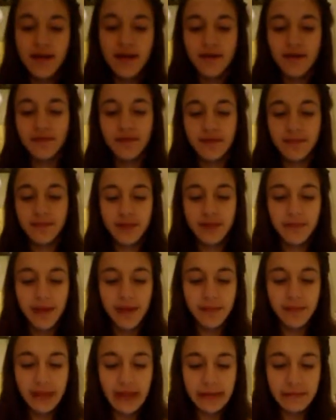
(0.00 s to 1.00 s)
from the
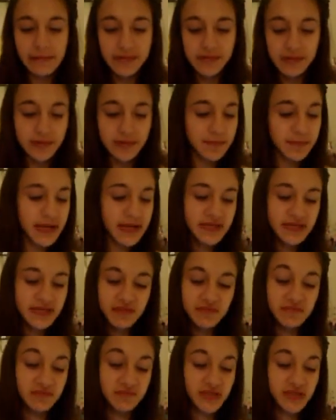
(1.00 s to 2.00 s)
Baby Lips was the best.
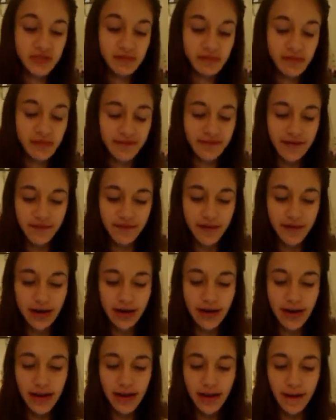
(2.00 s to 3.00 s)
This is my favorite.
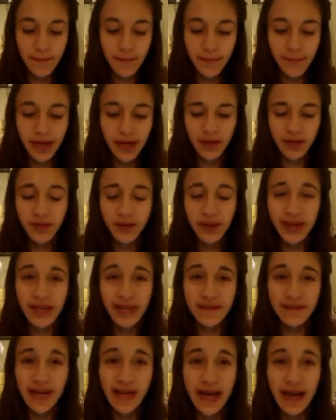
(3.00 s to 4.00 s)
I don't
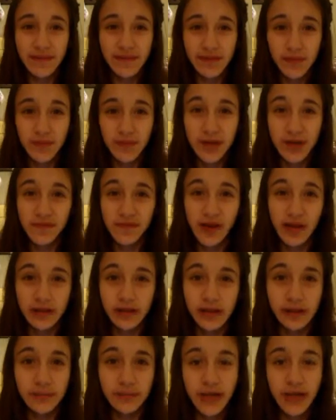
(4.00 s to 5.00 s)
really even have that many fall
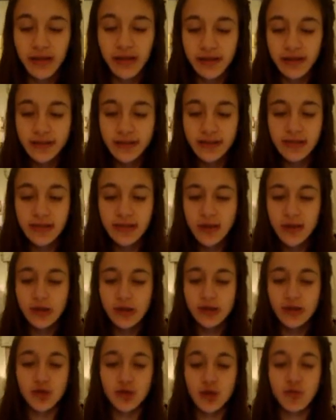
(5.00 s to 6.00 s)
lip colors,
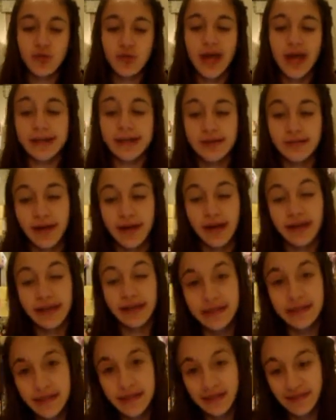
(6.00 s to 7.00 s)
so that is why
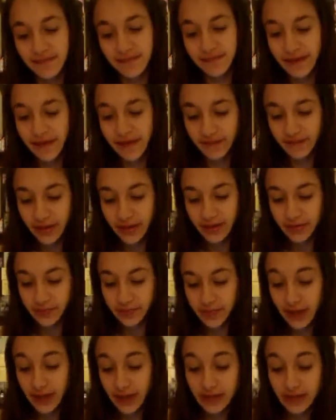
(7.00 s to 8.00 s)
this is a favorite.
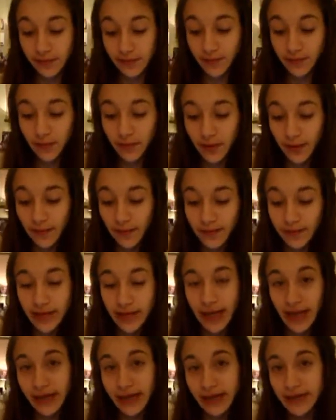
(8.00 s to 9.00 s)
But I will probably
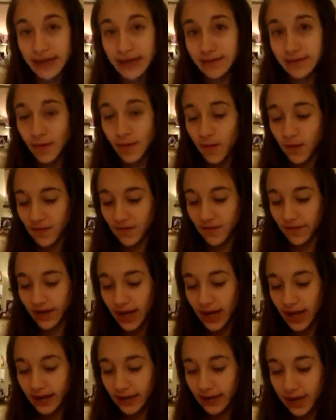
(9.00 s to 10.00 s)
be getting some more for
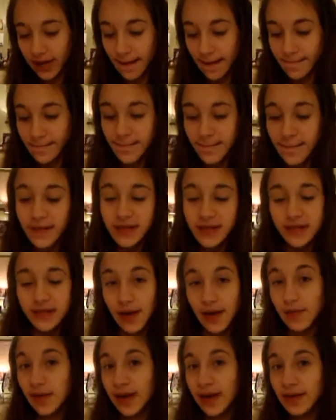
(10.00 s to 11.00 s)
Hanukkah, so
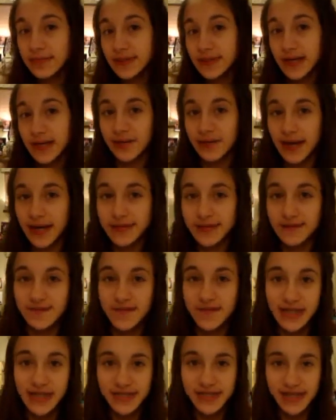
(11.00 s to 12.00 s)
I will update you guys if
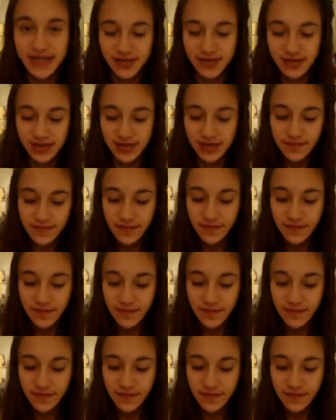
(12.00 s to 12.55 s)
that changes.